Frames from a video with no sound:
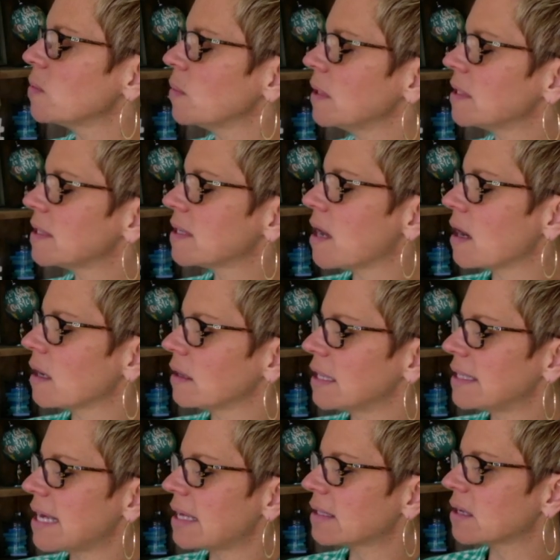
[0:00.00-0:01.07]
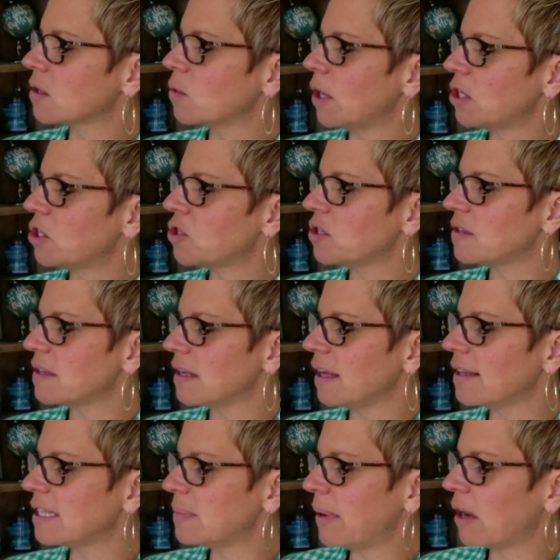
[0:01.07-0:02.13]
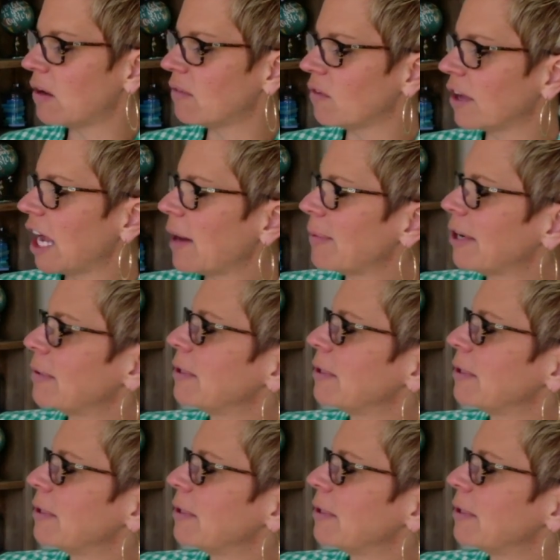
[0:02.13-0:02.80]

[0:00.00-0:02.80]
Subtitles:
let's ask a question to the kids about a vocabulary